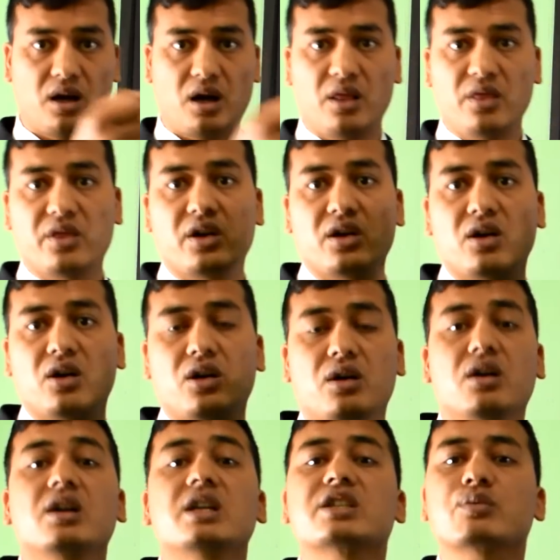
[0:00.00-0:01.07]
on
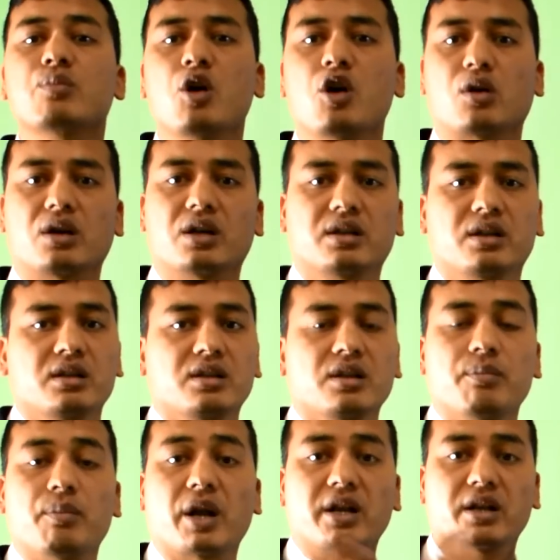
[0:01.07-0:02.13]
the smoke,
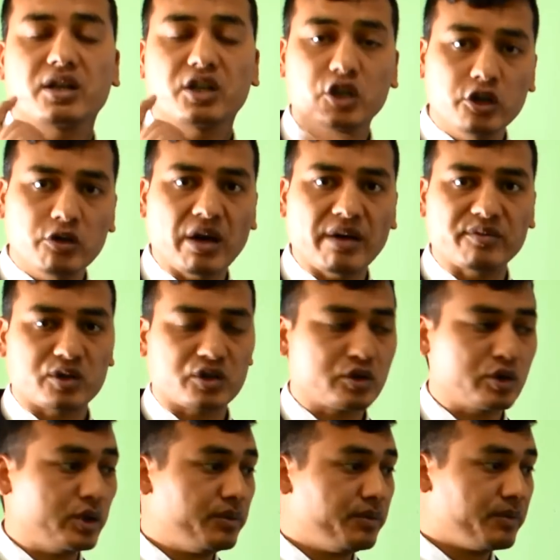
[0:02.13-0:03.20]
but you have to
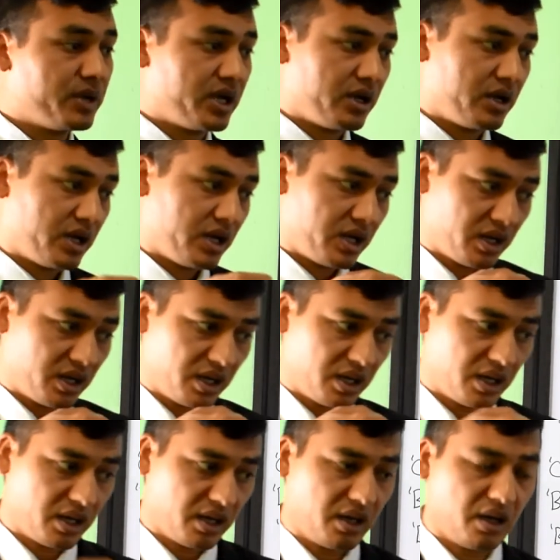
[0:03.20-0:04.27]
sweep
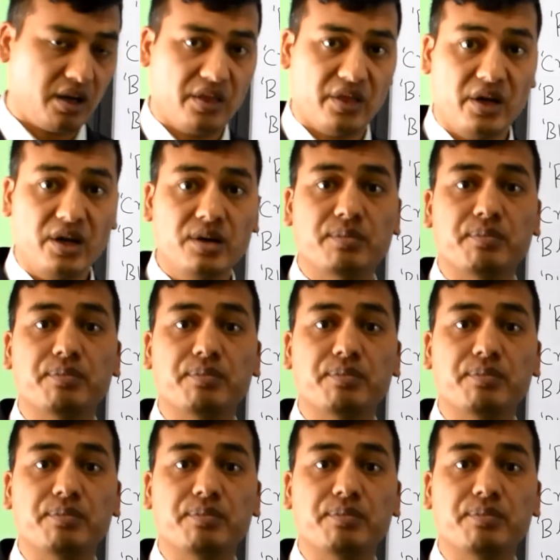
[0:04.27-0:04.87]
on the